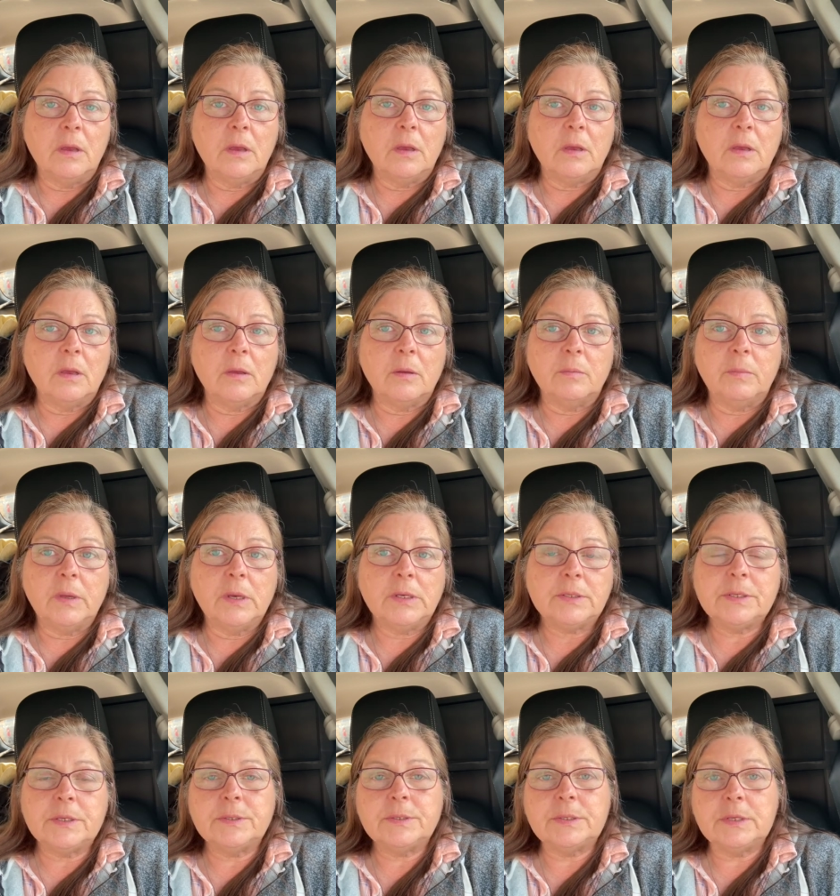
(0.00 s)
uh,
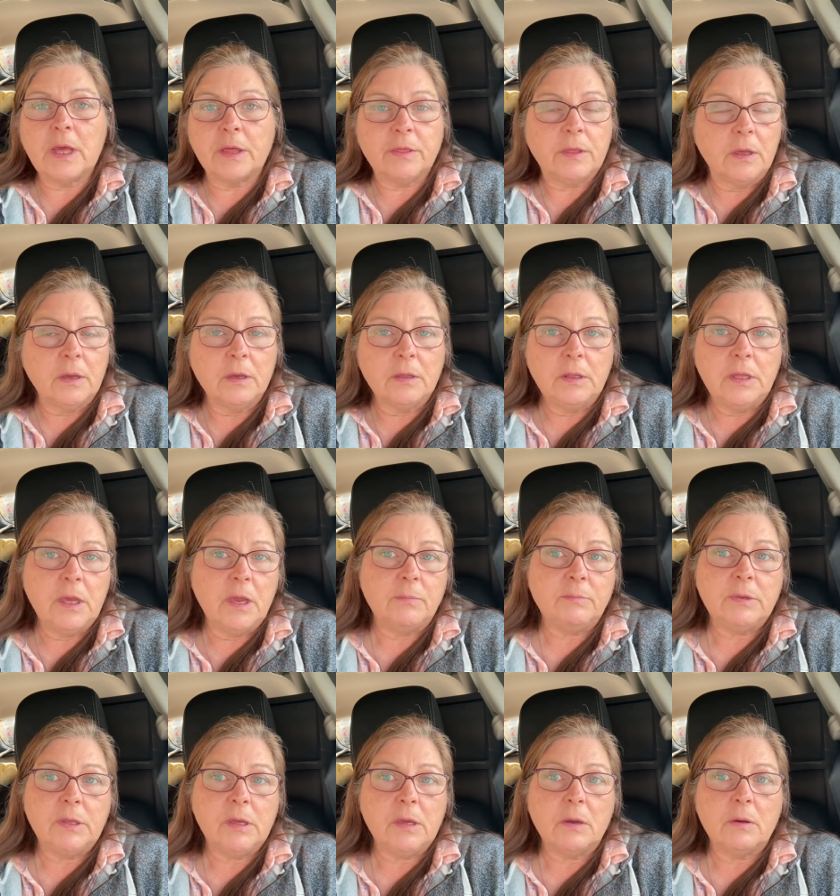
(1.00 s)
because there's nothing in the
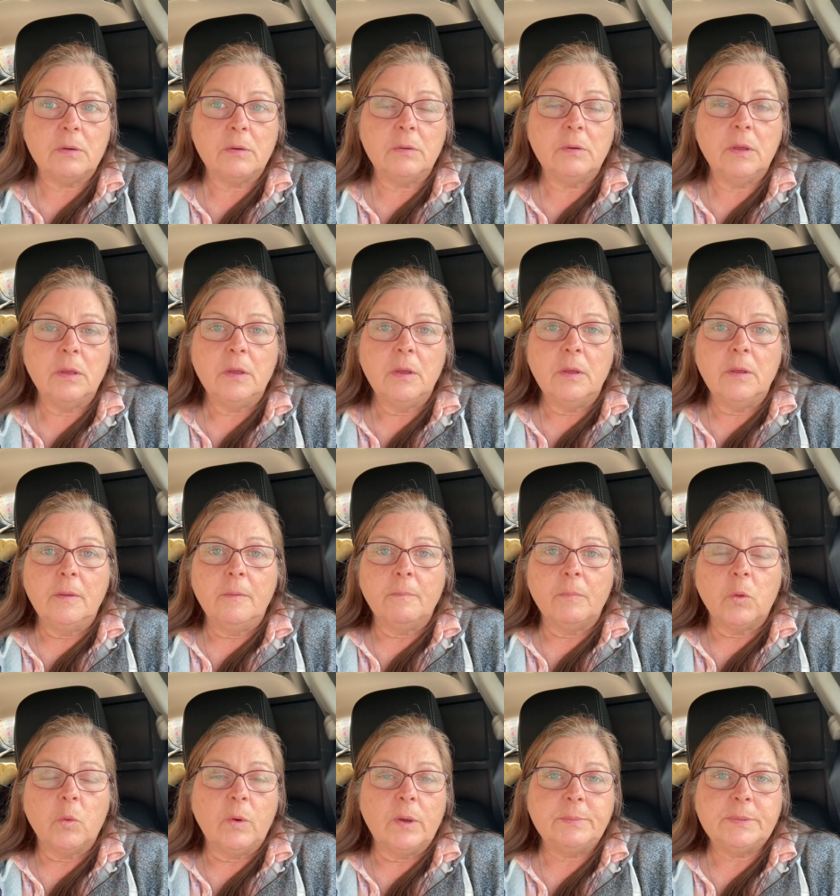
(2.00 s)
MTO
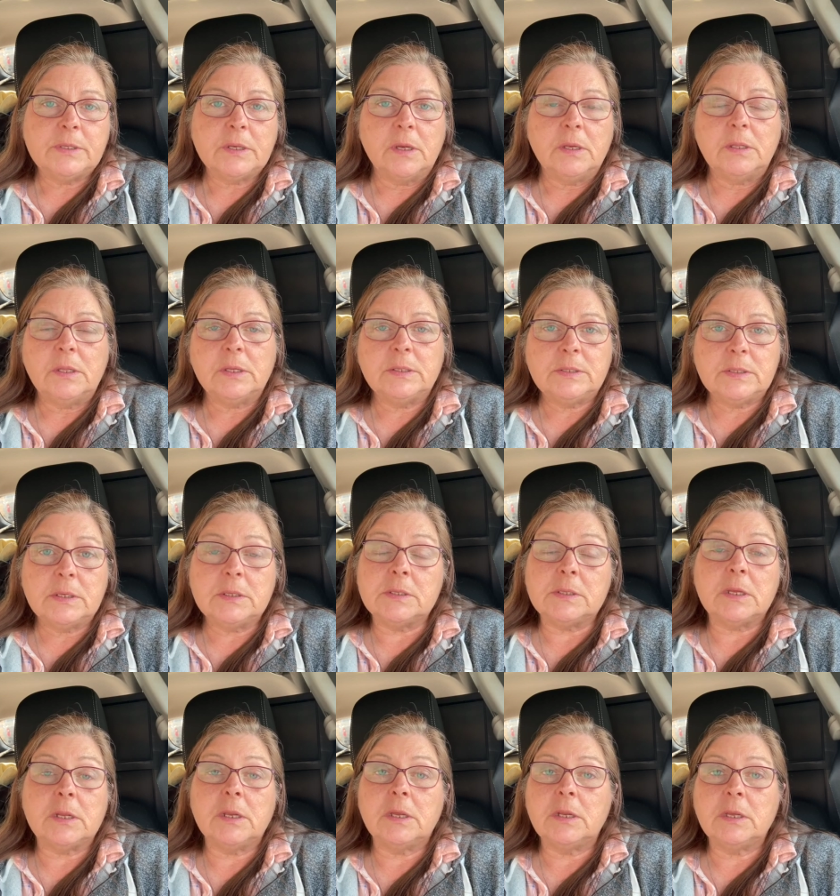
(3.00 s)
website that says
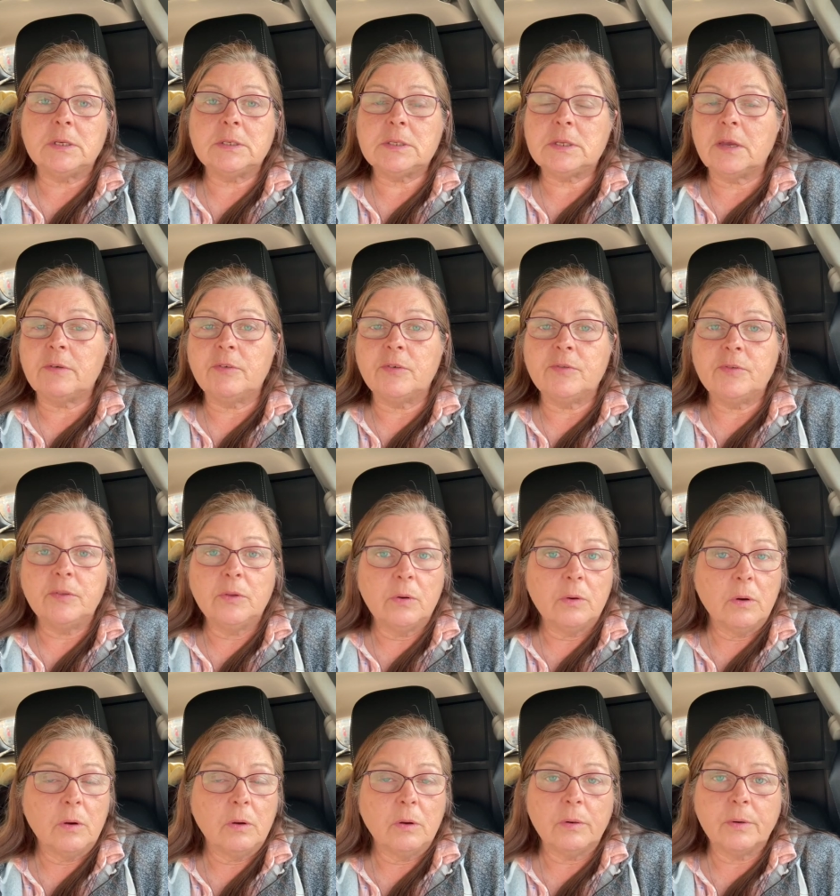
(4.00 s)
that it has to have a
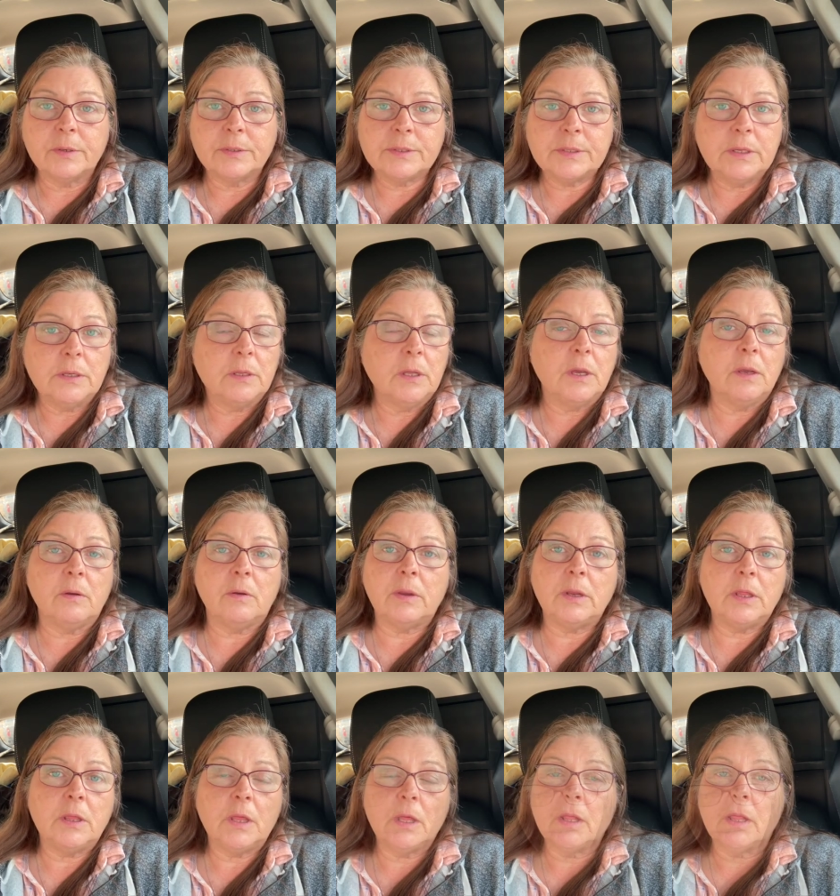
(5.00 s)
floor or a ceiling or
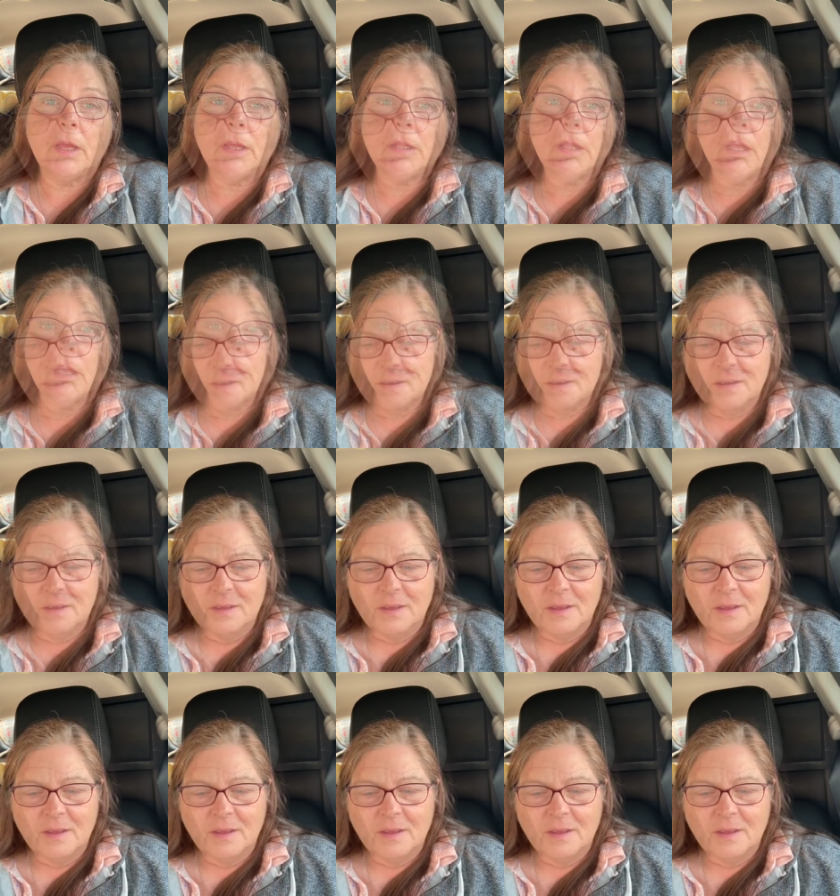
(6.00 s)
anything like that.